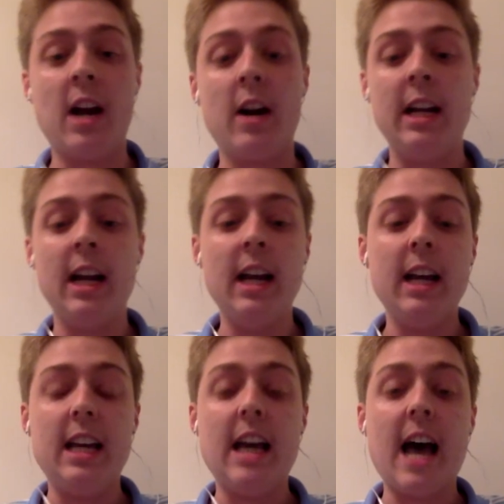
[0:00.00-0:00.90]

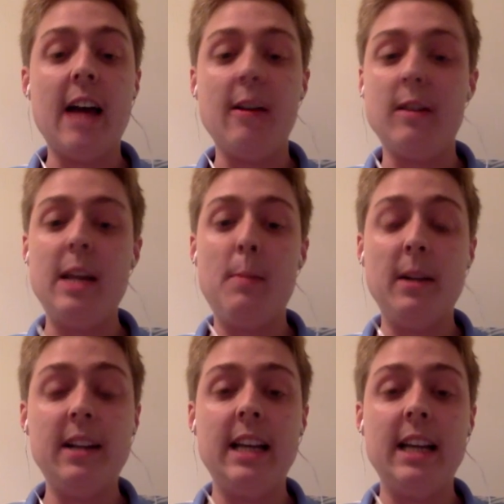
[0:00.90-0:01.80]
He got deep
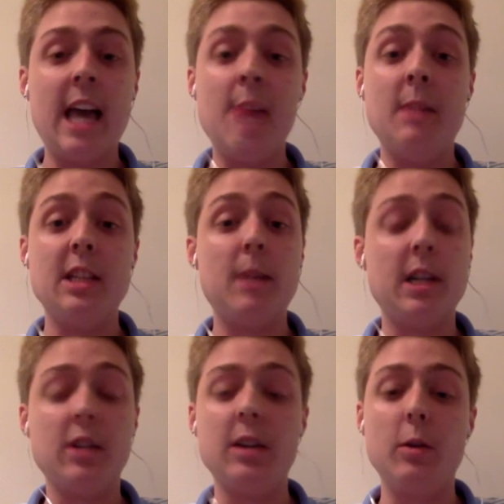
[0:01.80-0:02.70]
into the game. And
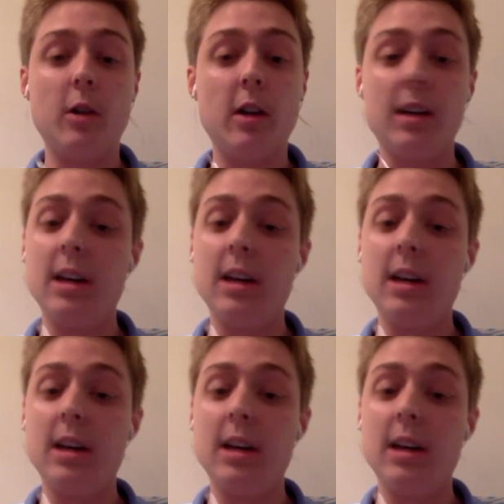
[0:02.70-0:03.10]
especially you look,